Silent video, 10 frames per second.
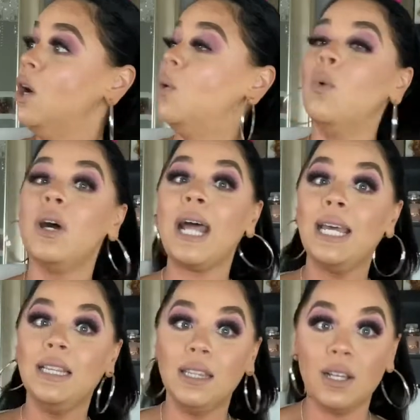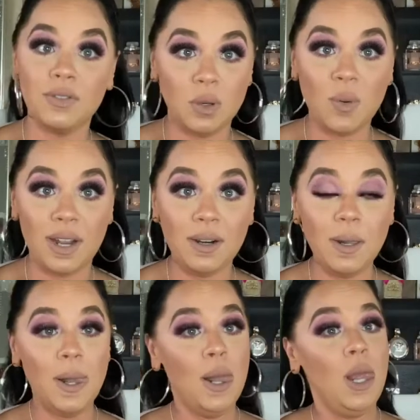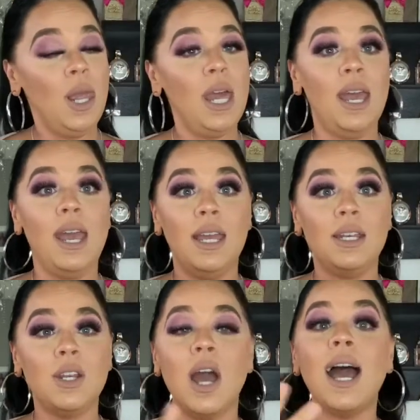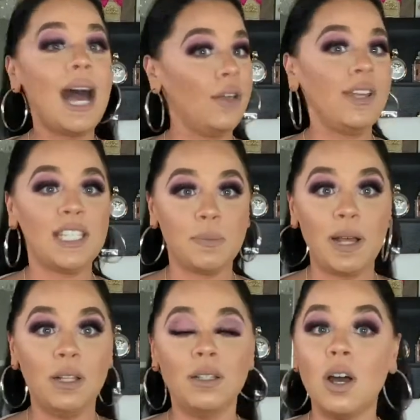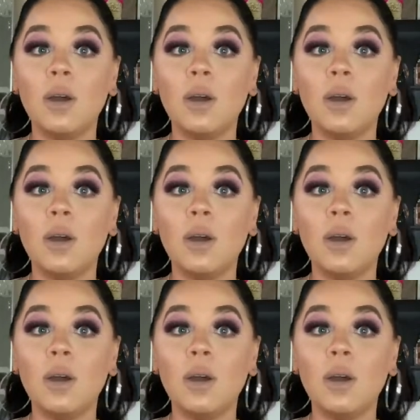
what I love to wear, and how they smell